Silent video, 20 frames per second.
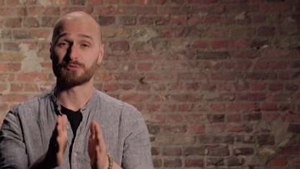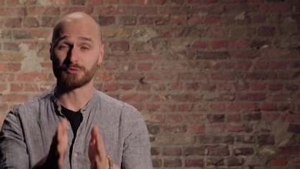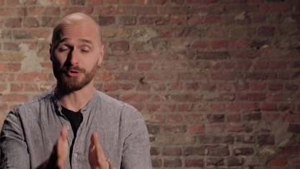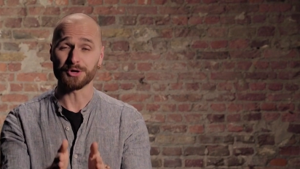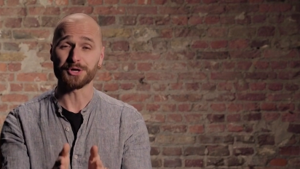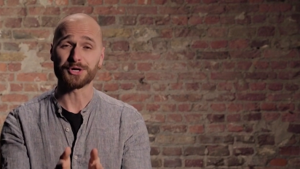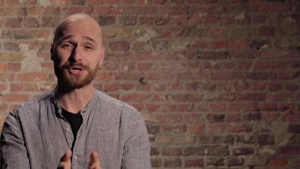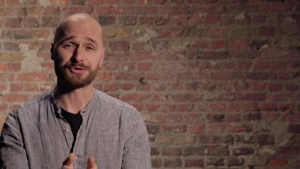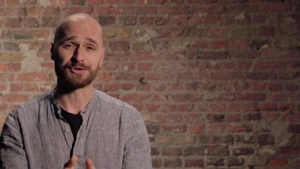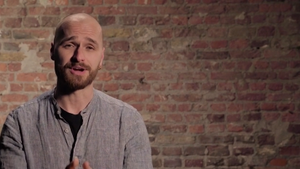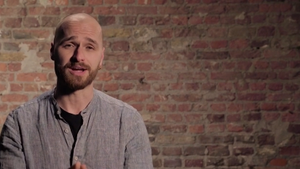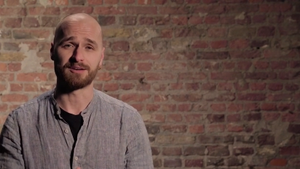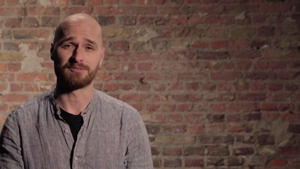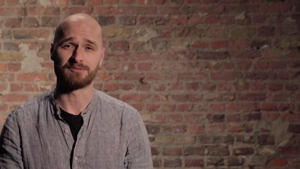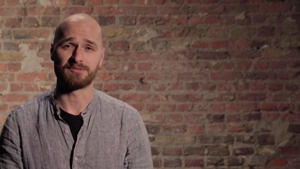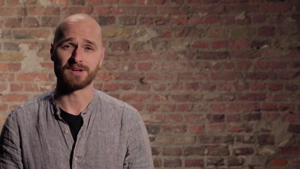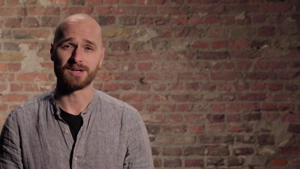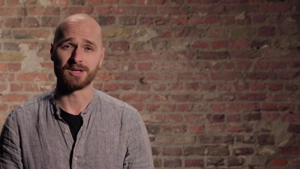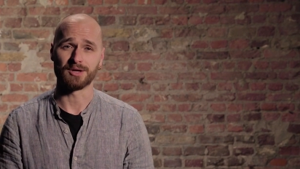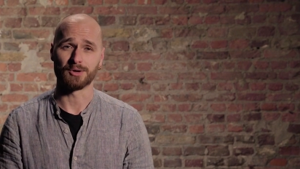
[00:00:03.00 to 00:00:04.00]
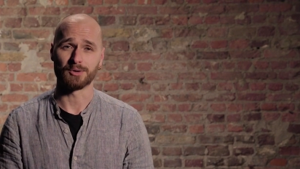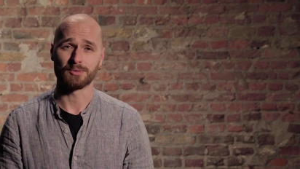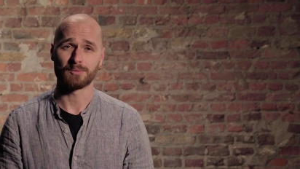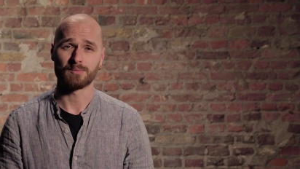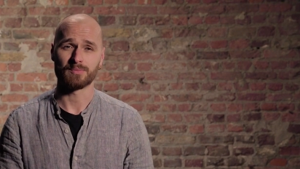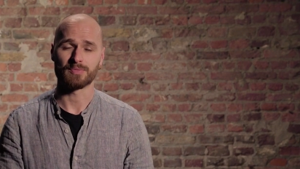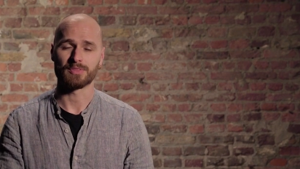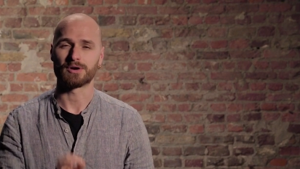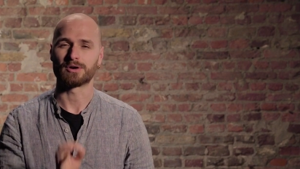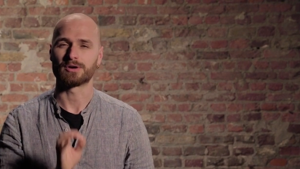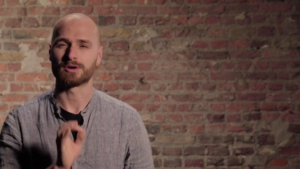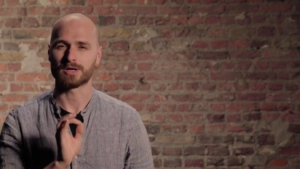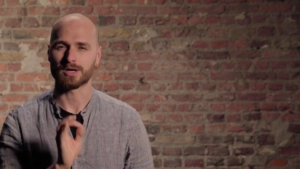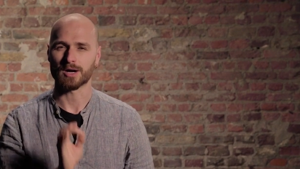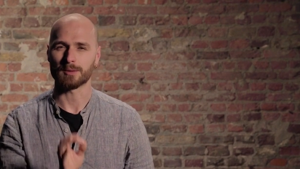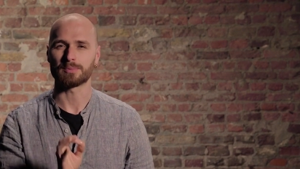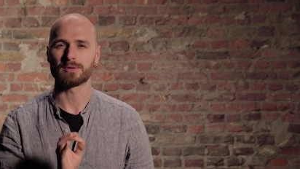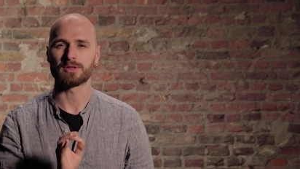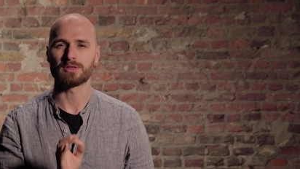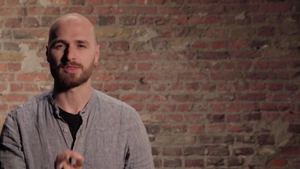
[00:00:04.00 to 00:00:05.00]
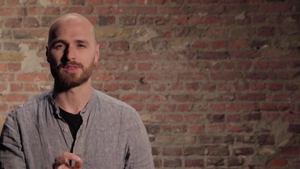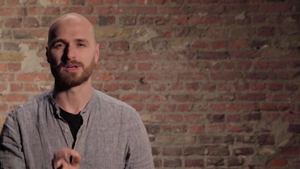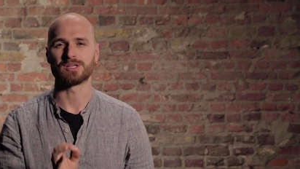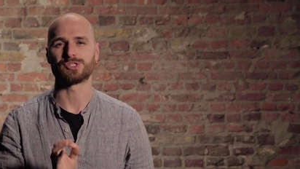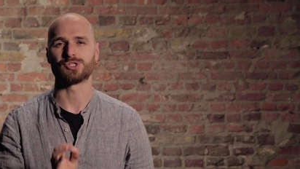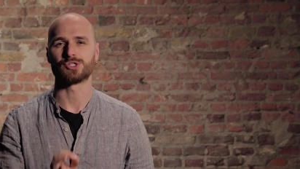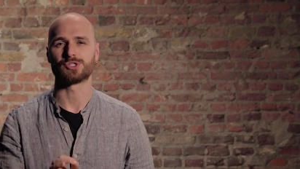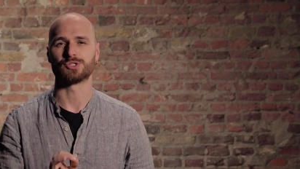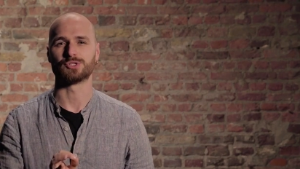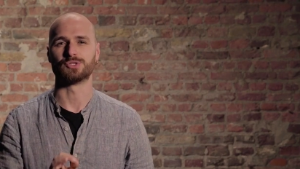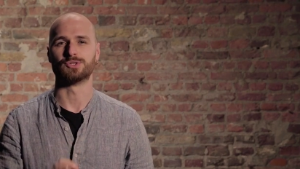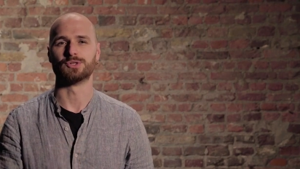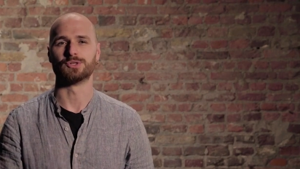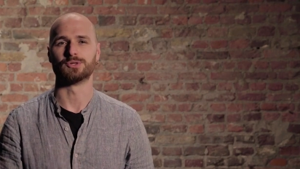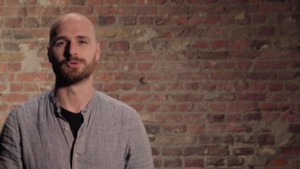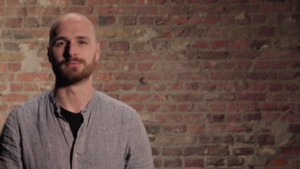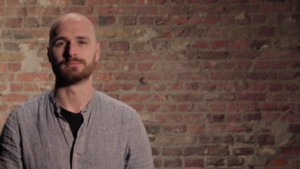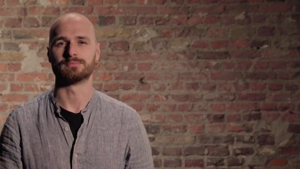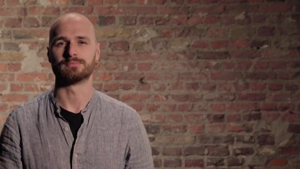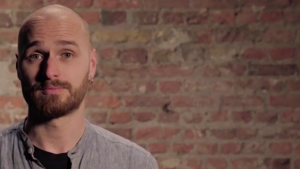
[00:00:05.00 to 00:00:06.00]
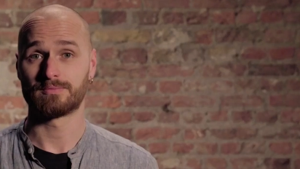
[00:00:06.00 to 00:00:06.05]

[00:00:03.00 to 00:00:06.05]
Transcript: Before you create a video, there are a couple of things you should do.